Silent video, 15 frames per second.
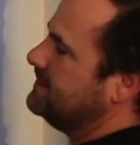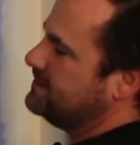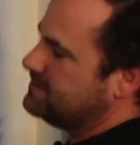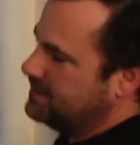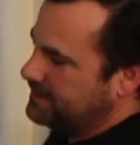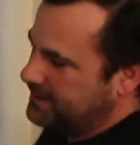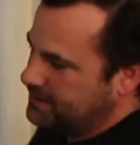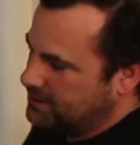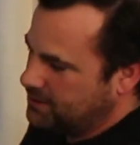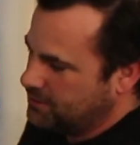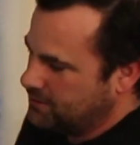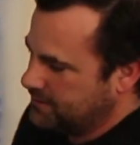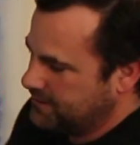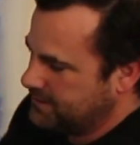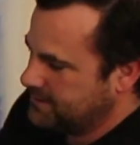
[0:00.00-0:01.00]
So I'm gonna
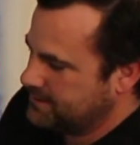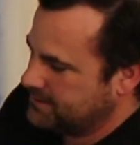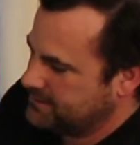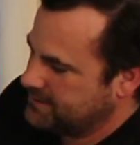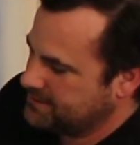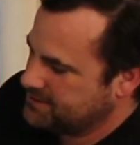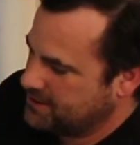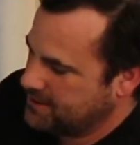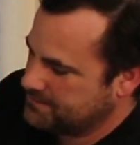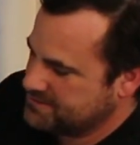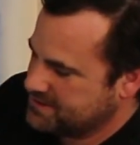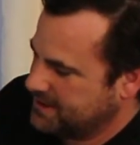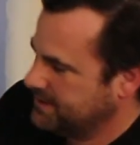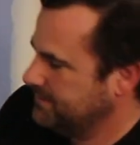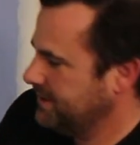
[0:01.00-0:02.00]
load the top
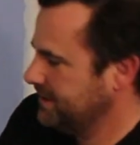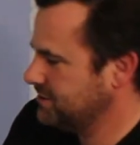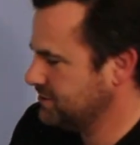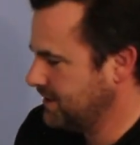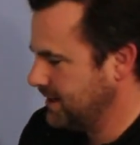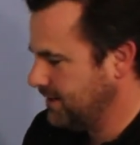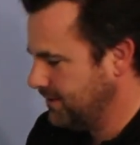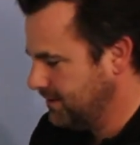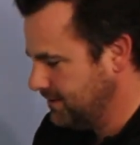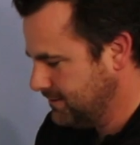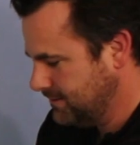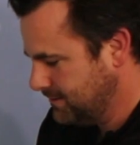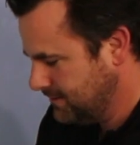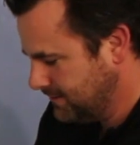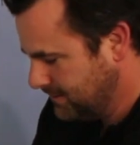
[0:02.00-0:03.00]
side of my trowel.